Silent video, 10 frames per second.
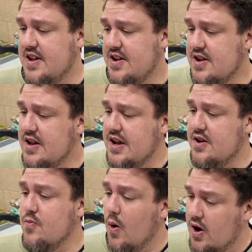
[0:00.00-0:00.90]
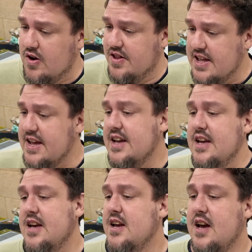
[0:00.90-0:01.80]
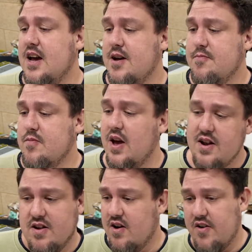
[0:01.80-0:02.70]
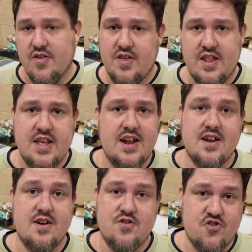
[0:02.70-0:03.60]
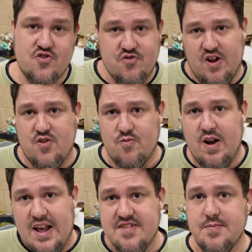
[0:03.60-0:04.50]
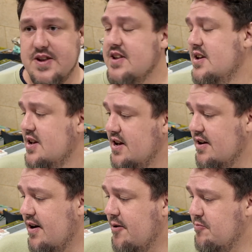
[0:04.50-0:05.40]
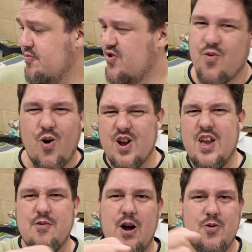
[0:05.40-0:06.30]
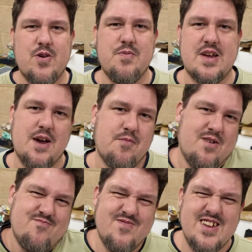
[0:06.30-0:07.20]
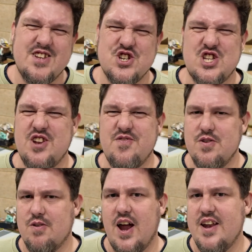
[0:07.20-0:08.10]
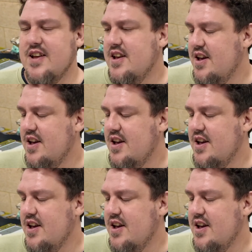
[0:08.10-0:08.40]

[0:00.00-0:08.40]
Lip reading: and work on there, and other than that I just tried to relax a bit. So walking around with my camera, it just didn't feel right,